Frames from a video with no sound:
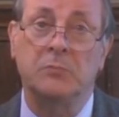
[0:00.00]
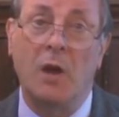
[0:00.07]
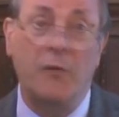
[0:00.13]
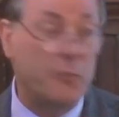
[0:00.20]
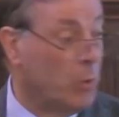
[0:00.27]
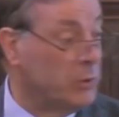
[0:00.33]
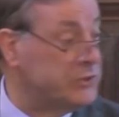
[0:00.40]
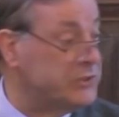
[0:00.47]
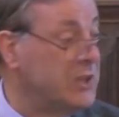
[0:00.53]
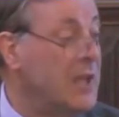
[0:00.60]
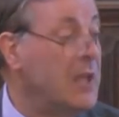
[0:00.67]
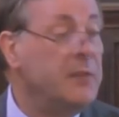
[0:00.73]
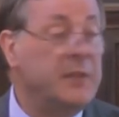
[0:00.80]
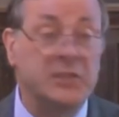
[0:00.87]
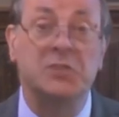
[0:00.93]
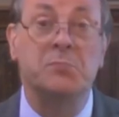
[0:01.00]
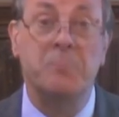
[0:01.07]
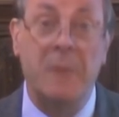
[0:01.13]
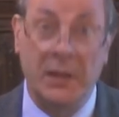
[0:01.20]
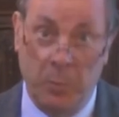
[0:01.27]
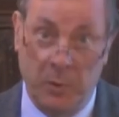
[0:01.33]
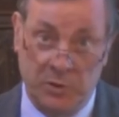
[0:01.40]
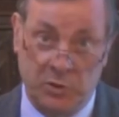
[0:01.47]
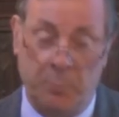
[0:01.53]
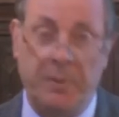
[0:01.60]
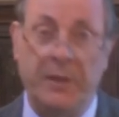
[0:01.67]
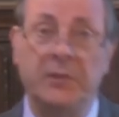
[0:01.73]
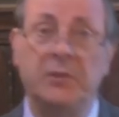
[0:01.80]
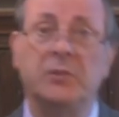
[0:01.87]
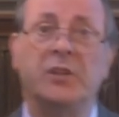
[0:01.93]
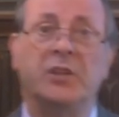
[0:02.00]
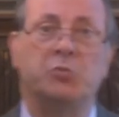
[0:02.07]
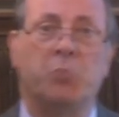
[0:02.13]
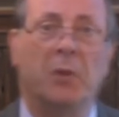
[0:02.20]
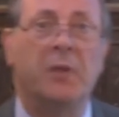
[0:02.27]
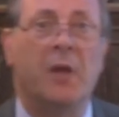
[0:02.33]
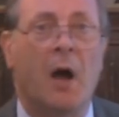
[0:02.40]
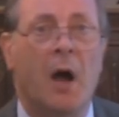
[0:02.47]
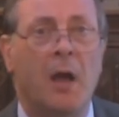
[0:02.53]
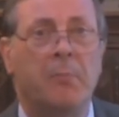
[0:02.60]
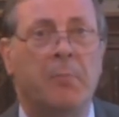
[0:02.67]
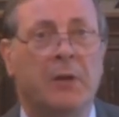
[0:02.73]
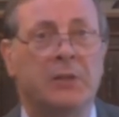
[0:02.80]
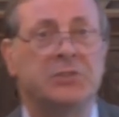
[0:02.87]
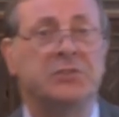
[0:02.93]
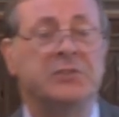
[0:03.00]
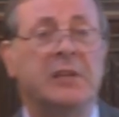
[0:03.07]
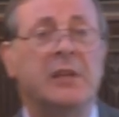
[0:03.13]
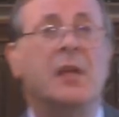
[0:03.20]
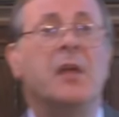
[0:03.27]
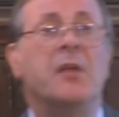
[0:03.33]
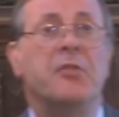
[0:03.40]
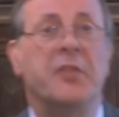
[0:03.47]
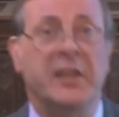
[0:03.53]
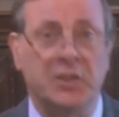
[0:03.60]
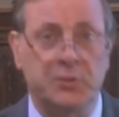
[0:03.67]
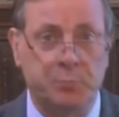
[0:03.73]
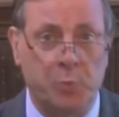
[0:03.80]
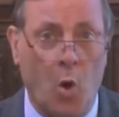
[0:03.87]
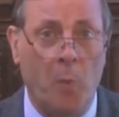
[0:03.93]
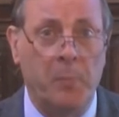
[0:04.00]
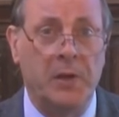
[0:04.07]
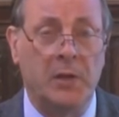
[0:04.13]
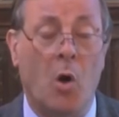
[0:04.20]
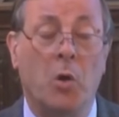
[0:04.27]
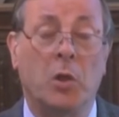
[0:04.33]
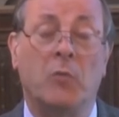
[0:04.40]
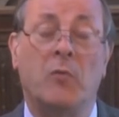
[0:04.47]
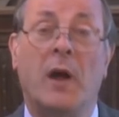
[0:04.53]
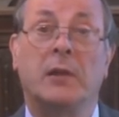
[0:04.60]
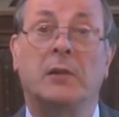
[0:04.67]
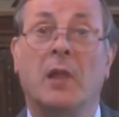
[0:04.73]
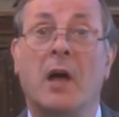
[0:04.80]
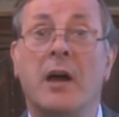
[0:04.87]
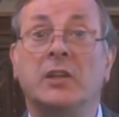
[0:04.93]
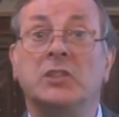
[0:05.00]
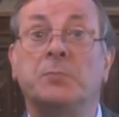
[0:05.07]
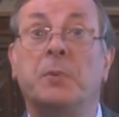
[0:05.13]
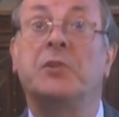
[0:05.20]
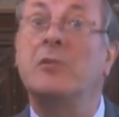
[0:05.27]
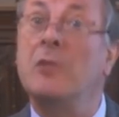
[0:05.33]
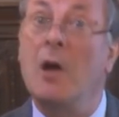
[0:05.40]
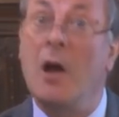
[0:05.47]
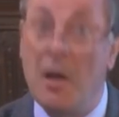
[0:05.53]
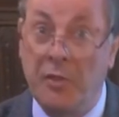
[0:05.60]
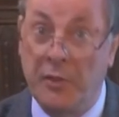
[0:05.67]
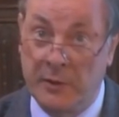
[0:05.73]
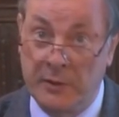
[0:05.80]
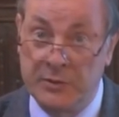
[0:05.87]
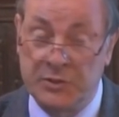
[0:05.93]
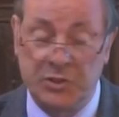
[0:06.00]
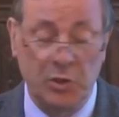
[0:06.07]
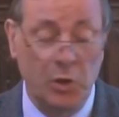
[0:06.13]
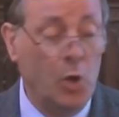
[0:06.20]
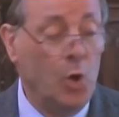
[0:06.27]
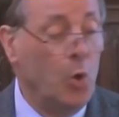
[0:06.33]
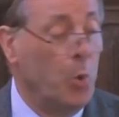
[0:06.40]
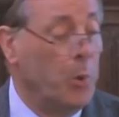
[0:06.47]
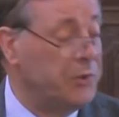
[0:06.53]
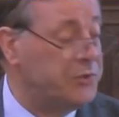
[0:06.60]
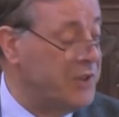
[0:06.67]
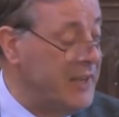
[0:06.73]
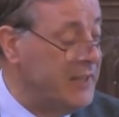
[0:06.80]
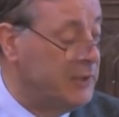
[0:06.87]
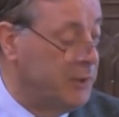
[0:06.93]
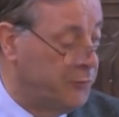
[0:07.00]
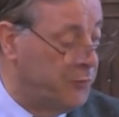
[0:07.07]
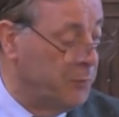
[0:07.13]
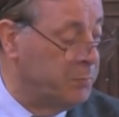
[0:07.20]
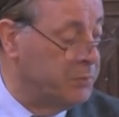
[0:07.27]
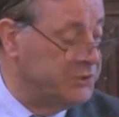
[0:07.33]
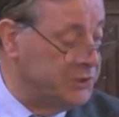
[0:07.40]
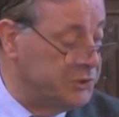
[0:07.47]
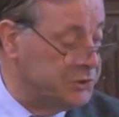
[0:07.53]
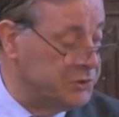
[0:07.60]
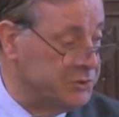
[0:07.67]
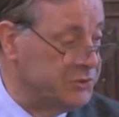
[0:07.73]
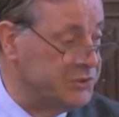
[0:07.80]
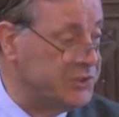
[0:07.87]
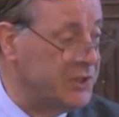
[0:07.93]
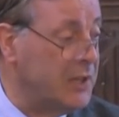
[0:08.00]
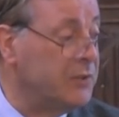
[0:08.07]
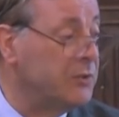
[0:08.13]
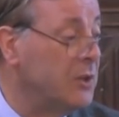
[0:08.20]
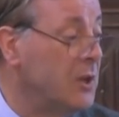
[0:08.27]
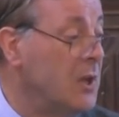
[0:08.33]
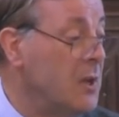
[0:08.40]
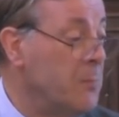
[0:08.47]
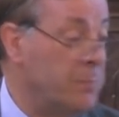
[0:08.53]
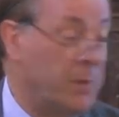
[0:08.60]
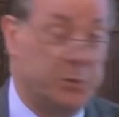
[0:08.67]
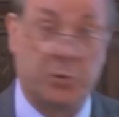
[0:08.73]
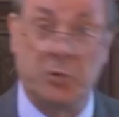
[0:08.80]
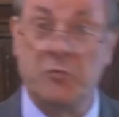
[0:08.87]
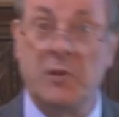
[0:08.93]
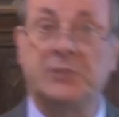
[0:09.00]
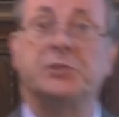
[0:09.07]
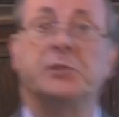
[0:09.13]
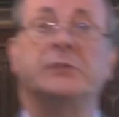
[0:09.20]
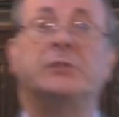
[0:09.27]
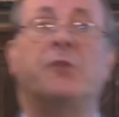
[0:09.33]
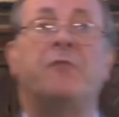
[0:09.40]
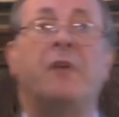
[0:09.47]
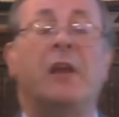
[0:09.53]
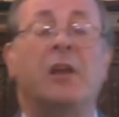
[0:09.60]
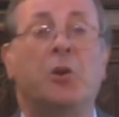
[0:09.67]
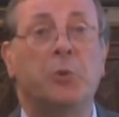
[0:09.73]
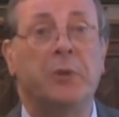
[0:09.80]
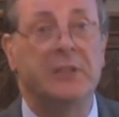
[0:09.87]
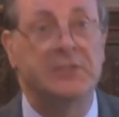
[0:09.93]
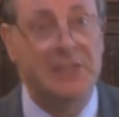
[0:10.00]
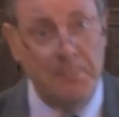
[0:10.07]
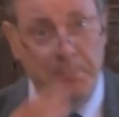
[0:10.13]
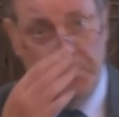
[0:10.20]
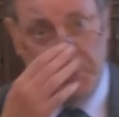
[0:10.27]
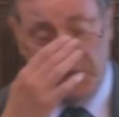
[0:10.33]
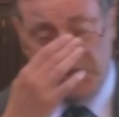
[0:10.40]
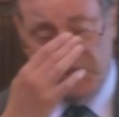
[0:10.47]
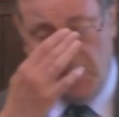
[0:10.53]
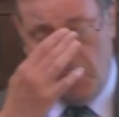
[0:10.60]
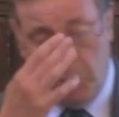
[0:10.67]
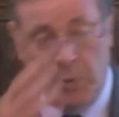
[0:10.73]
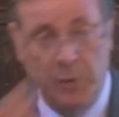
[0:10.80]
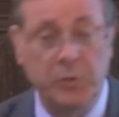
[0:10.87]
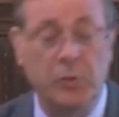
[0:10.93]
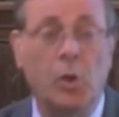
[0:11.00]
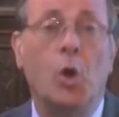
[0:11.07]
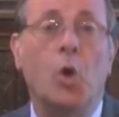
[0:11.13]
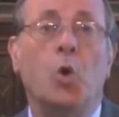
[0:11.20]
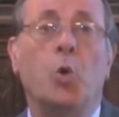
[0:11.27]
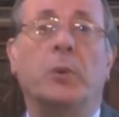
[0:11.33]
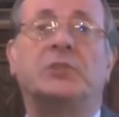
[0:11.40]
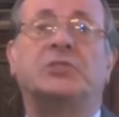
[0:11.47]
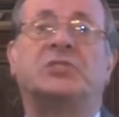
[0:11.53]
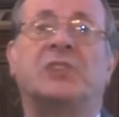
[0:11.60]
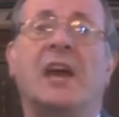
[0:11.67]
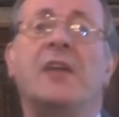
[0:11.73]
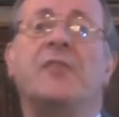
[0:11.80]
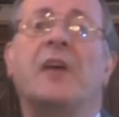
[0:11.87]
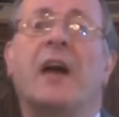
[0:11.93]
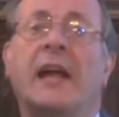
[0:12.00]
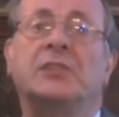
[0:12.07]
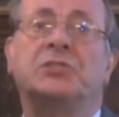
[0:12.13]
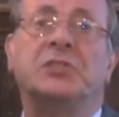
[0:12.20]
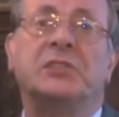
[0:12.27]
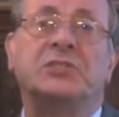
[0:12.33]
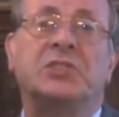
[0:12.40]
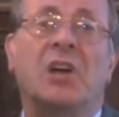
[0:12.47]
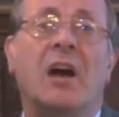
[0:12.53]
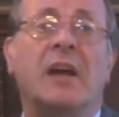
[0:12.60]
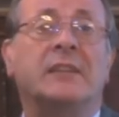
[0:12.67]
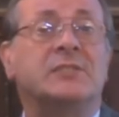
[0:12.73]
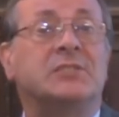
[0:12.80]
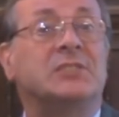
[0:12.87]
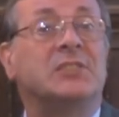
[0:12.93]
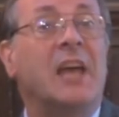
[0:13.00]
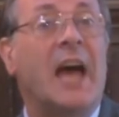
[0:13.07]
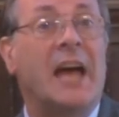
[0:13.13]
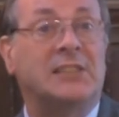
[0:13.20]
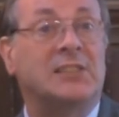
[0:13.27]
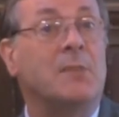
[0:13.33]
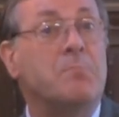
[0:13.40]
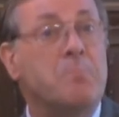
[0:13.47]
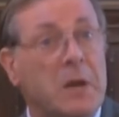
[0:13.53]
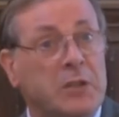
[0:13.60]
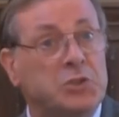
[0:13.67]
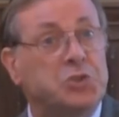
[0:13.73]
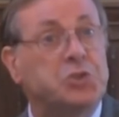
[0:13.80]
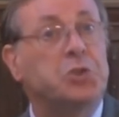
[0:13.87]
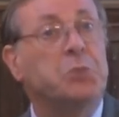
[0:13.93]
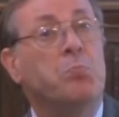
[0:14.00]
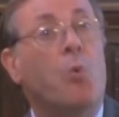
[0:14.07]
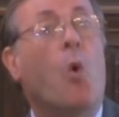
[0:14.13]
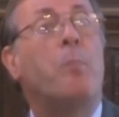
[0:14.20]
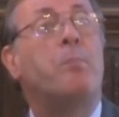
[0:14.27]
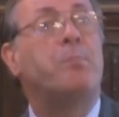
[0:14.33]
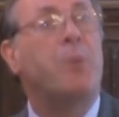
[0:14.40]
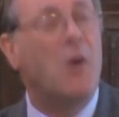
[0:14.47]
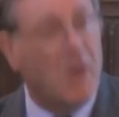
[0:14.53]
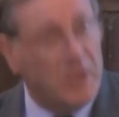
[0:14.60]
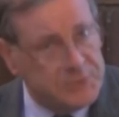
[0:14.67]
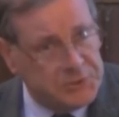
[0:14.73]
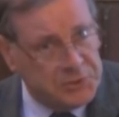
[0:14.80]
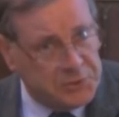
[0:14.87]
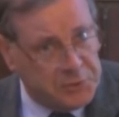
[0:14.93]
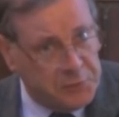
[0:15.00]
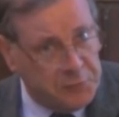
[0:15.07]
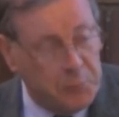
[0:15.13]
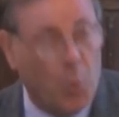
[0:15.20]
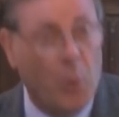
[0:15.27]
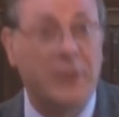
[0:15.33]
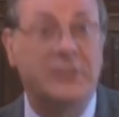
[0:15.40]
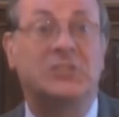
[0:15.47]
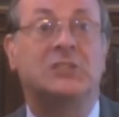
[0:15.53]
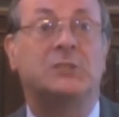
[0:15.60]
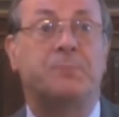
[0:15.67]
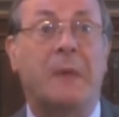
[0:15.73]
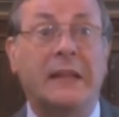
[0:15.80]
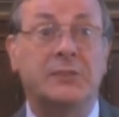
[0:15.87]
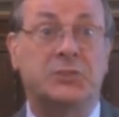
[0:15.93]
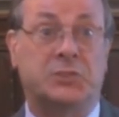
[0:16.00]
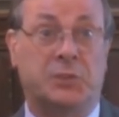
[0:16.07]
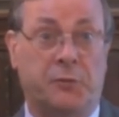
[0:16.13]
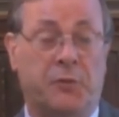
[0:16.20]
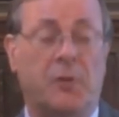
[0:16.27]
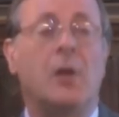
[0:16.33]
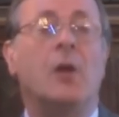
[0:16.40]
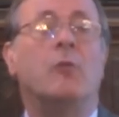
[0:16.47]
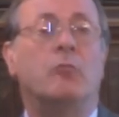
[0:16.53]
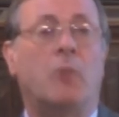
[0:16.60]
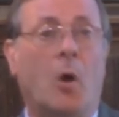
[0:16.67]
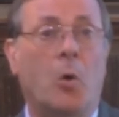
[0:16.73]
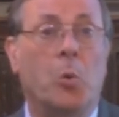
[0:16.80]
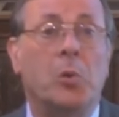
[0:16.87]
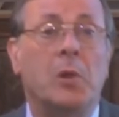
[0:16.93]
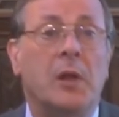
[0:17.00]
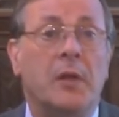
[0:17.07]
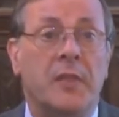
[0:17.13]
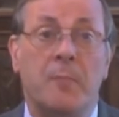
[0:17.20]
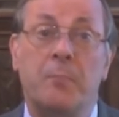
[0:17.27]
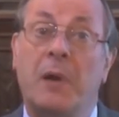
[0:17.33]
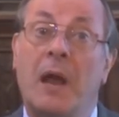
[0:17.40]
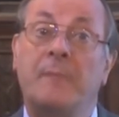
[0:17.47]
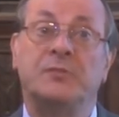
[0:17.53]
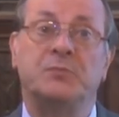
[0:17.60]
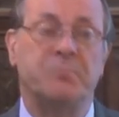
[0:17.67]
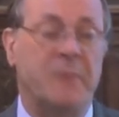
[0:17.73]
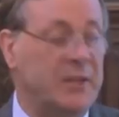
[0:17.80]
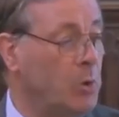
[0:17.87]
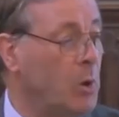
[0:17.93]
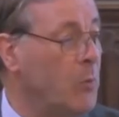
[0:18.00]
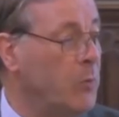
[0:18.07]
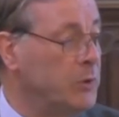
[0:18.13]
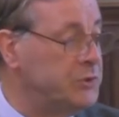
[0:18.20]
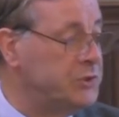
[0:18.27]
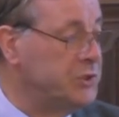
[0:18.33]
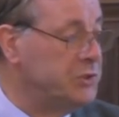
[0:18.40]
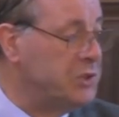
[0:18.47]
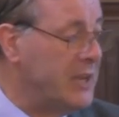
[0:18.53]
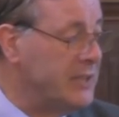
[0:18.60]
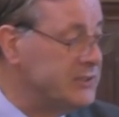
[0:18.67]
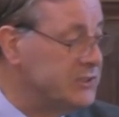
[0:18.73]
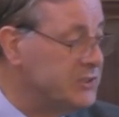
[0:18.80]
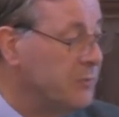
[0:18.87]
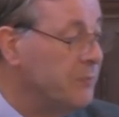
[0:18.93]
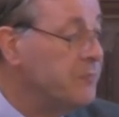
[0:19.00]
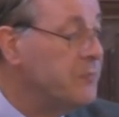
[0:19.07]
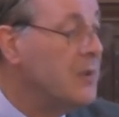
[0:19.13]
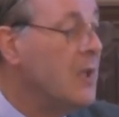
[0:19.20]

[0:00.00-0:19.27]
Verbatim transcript: Now, of course, this is Medawar's opinion. It's one that I personally think is probably along the right lines, but there are others who would take different positions. And Bertrand Russell is a very good example of someone who would say that actually science has a much more positive, more expansive role than perhaps Medawar would suggest.